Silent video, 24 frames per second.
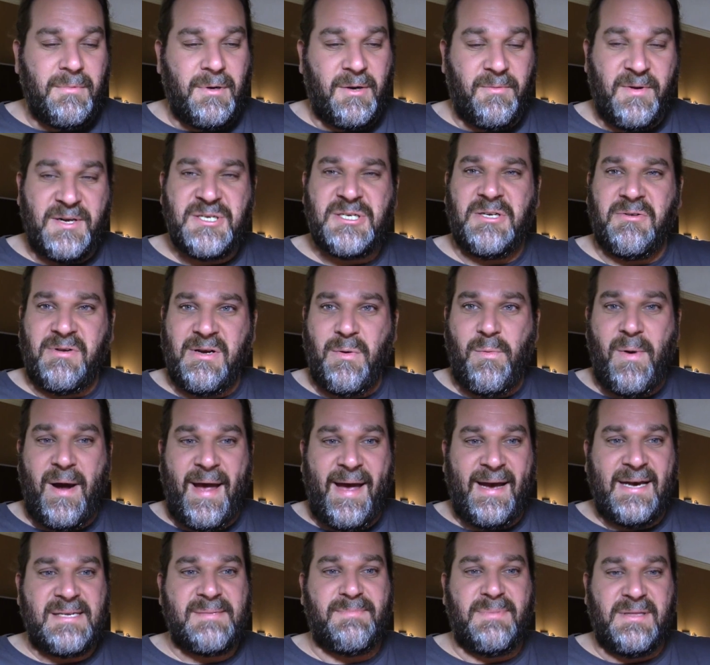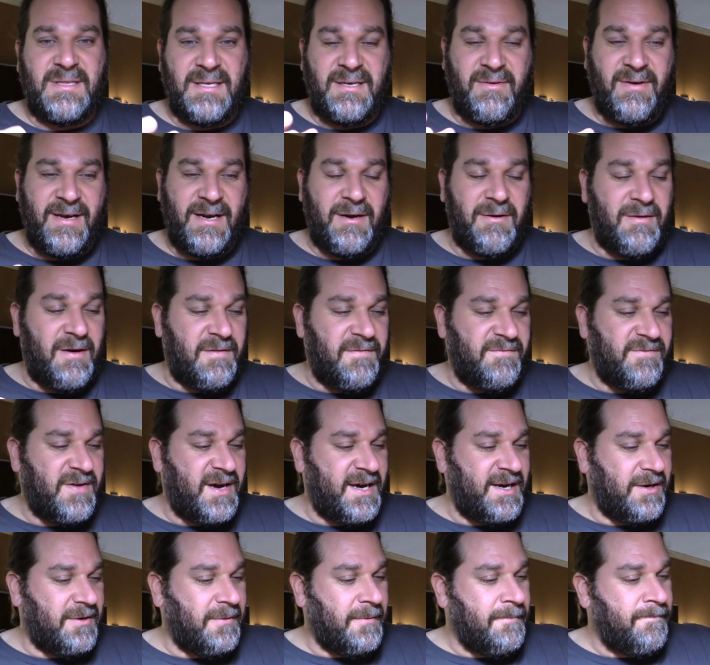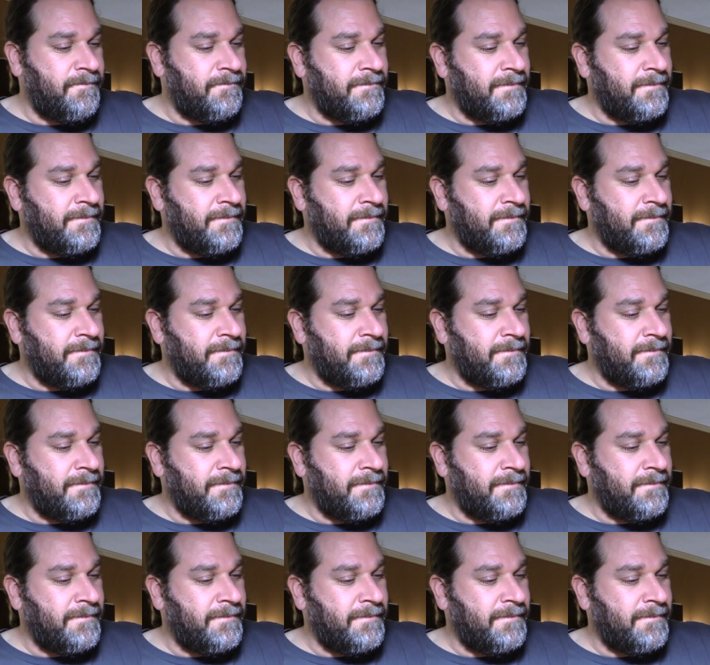originally wax, but then later on vinyl.